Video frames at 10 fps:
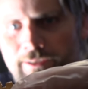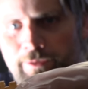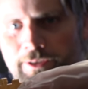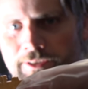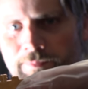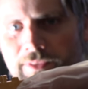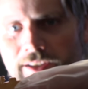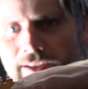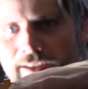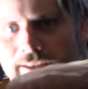reverse.
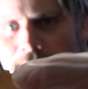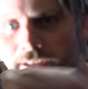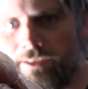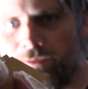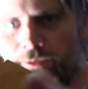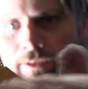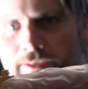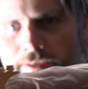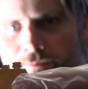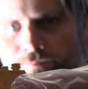Okay, so I'll do
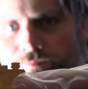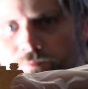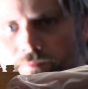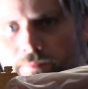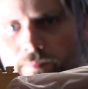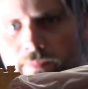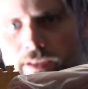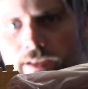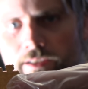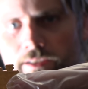this.
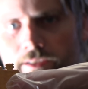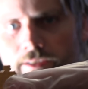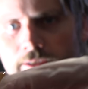Uh,